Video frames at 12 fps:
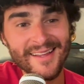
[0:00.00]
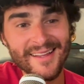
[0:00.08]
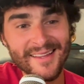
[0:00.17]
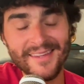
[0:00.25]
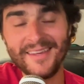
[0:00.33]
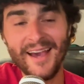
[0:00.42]

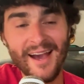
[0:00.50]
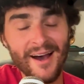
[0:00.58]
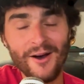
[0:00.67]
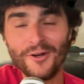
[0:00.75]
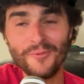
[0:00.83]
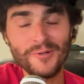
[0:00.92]
Yeah,
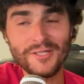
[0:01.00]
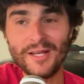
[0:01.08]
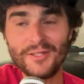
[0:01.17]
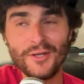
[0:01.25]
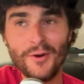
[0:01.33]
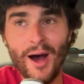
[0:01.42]

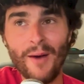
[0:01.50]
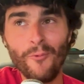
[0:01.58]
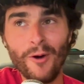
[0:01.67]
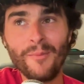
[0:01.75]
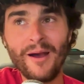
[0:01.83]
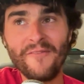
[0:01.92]
100%. So
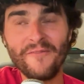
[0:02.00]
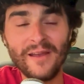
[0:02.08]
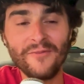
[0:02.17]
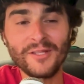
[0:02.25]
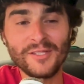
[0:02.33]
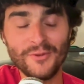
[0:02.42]
one of my
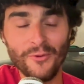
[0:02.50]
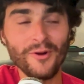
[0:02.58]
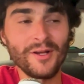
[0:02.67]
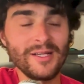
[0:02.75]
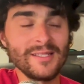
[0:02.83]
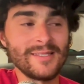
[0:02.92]
favorite
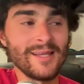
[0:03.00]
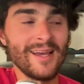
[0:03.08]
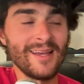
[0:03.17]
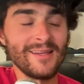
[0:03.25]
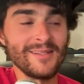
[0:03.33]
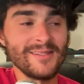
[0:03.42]
stories
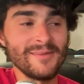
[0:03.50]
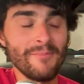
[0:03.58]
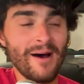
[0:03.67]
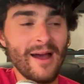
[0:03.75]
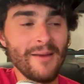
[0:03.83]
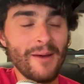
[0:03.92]
is
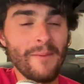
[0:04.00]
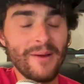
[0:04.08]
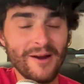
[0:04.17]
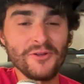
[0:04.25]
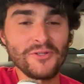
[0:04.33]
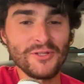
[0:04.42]
my
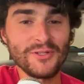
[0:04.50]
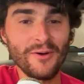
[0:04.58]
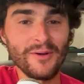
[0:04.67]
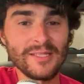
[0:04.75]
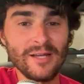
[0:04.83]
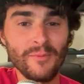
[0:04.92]
parents used to
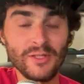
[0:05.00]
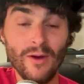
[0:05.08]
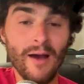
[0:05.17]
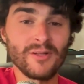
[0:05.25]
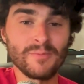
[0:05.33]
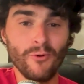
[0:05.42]
always tell me. So
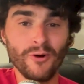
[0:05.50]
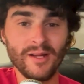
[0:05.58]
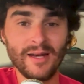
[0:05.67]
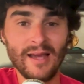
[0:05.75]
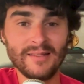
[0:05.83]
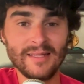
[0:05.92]
I was born in
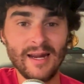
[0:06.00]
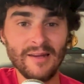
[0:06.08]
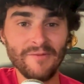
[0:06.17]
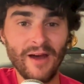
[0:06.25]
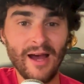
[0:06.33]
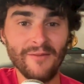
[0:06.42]

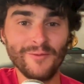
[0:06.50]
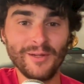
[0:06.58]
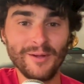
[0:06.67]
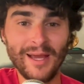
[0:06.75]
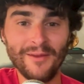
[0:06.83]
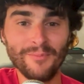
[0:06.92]
1995,
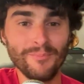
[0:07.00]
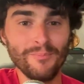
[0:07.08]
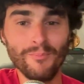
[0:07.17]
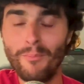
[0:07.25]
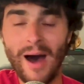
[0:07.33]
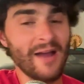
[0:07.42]
and
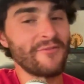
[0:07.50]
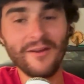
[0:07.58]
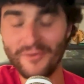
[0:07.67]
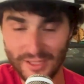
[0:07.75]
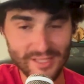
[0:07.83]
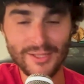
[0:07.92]
my
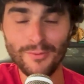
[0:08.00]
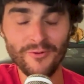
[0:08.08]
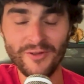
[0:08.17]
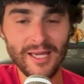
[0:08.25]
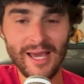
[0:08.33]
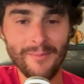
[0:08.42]
favorite Disney
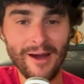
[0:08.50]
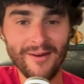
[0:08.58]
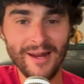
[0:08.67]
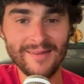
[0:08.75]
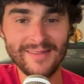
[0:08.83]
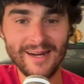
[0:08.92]
movie came out in
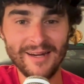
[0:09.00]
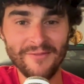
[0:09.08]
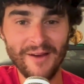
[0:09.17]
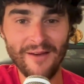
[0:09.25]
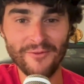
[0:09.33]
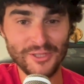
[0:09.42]

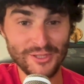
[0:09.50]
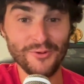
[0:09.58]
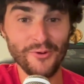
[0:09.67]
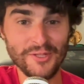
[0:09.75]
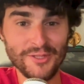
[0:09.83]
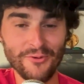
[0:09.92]
1995, which is
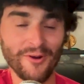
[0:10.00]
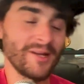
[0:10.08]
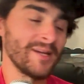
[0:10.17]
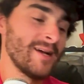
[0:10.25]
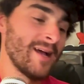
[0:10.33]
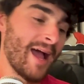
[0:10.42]
Toy
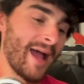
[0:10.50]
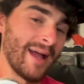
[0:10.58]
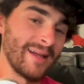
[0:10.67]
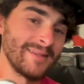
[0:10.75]
Story. And